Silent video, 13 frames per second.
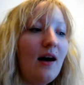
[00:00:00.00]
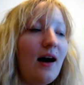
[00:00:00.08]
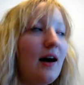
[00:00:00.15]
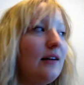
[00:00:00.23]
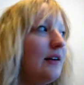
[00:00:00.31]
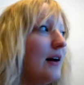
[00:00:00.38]

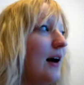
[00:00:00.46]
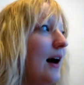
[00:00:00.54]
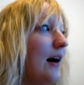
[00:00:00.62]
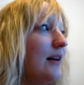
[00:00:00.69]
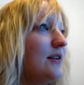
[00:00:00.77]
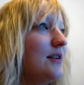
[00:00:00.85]

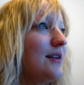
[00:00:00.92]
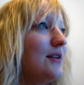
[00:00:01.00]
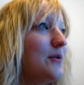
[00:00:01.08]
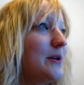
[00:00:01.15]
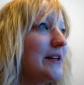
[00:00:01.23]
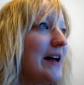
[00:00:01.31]
I didn't
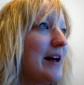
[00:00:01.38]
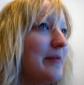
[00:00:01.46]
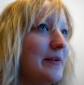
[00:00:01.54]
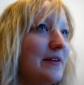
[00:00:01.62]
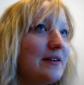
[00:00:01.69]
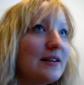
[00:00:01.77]
know what
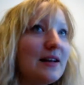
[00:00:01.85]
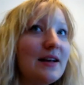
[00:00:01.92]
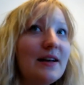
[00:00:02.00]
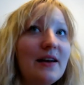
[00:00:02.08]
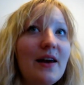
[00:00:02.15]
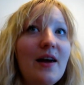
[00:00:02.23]
happened.
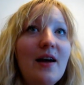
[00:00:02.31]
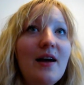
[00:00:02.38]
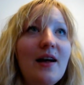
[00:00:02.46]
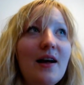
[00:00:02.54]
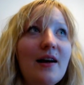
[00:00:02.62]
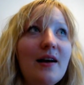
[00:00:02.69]
And
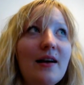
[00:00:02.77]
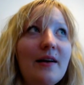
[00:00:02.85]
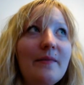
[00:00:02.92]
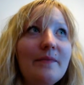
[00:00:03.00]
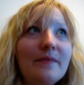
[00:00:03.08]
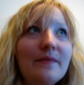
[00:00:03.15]

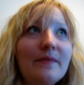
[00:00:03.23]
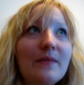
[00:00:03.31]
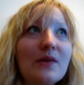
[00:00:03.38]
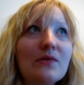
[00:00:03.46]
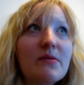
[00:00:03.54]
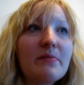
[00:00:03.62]

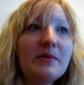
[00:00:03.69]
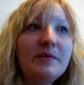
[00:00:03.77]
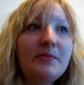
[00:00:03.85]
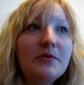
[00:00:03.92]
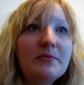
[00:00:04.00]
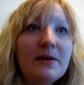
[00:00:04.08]

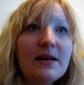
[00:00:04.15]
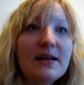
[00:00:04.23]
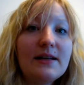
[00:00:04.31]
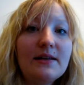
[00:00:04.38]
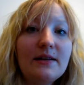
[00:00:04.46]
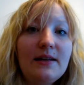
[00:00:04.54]
remember
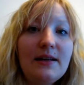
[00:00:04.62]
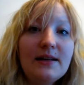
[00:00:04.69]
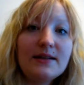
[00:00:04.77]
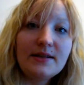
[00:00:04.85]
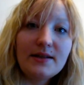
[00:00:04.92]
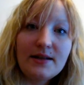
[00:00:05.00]
my
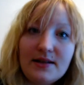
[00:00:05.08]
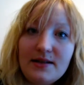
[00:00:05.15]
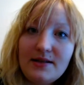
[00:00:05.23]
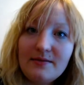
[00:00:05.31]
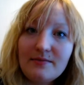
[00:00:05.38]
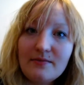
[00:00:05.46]

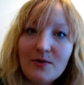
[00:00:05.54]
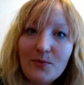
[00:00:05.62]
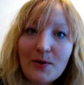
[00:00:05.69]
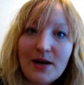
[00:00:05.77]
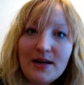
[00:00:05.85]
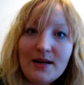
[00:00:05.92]
yesterday's
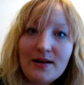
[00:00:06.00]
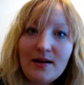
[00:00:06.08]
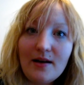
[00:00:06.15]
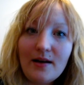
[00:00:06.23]
weighing?